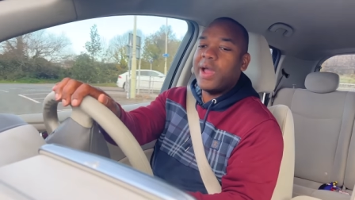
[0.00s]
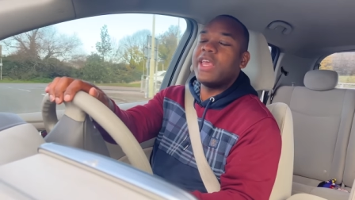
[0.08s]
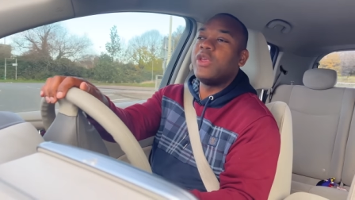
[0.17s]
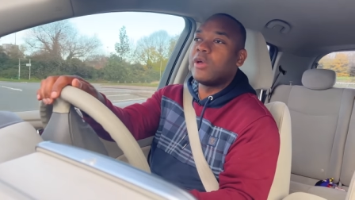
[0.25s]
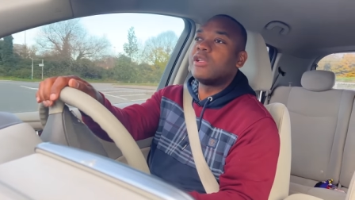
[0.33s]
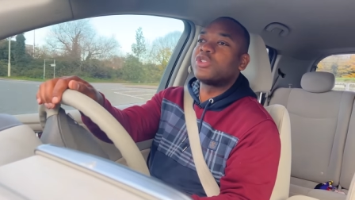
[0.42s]
where
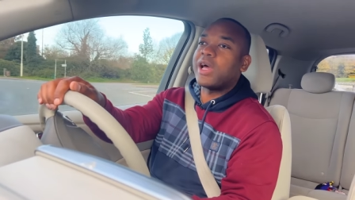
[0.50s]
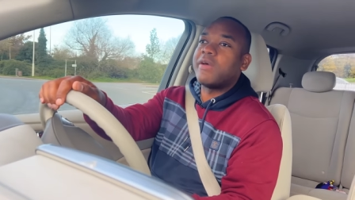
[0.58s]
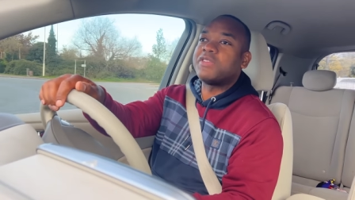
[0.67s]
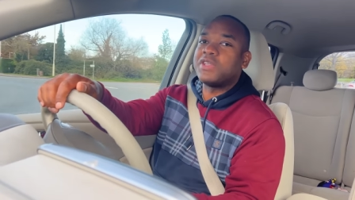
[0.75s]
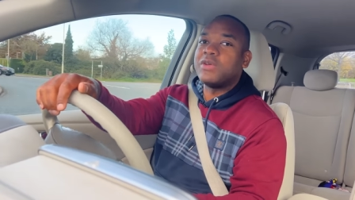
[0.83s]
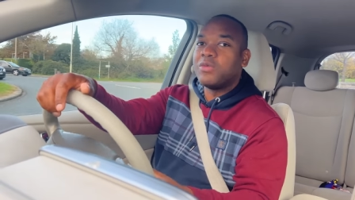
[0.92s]
you can
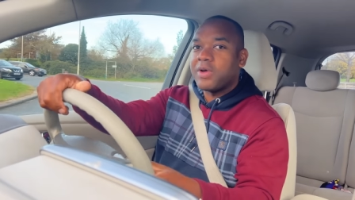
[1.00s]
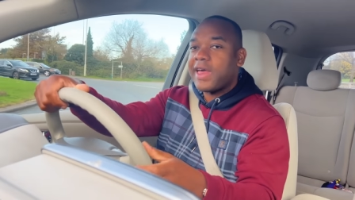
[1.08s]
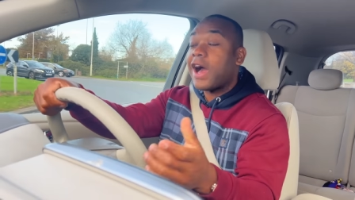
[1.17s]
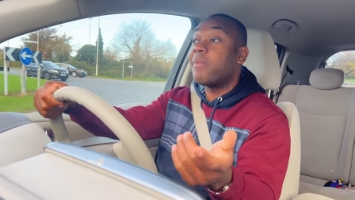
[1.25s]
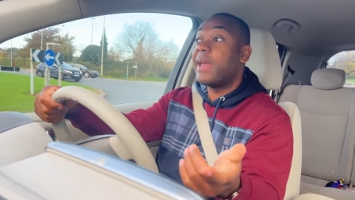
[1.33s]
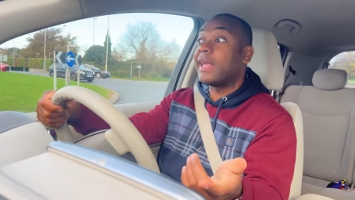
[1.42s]
drive to
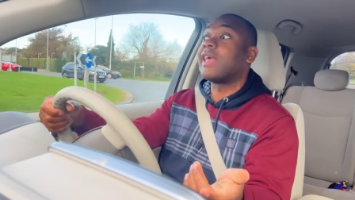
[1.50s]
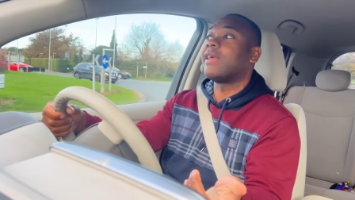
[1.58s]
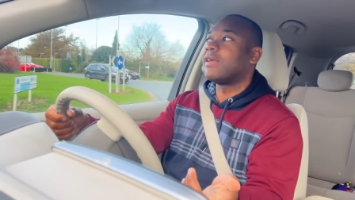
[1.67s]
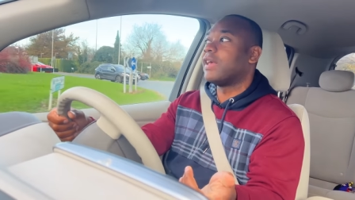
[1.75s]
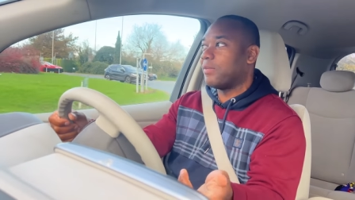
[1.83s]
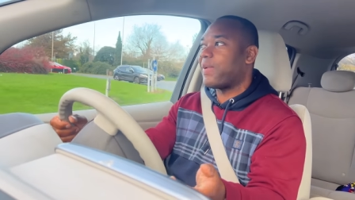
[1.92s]
without
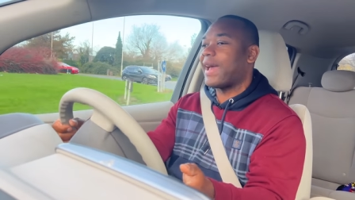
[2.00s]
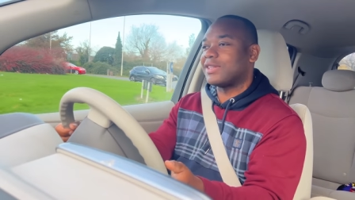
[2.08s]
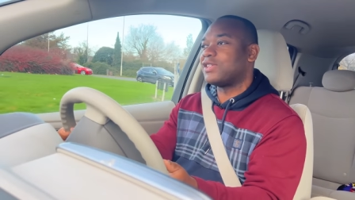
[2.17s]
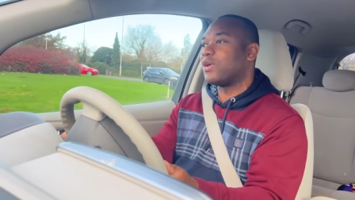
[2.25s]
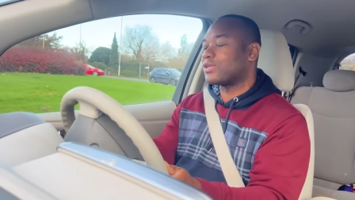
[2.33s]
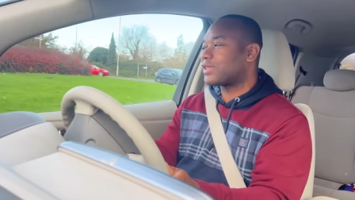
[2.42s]
making it back
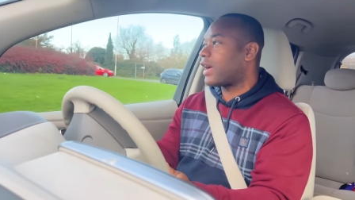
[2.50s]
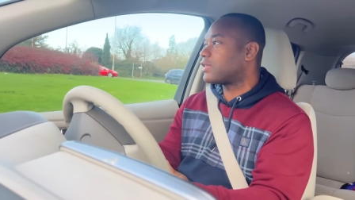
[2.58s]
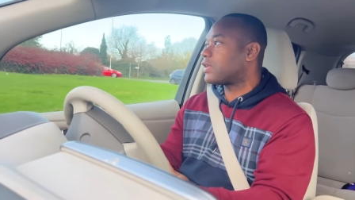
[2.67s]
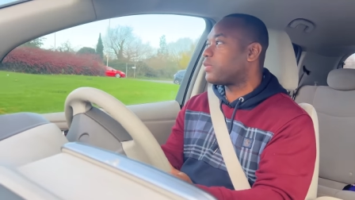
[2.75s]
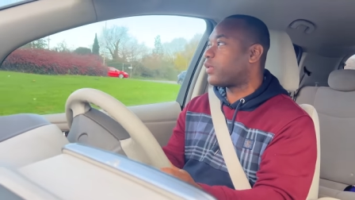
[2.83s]
to your starting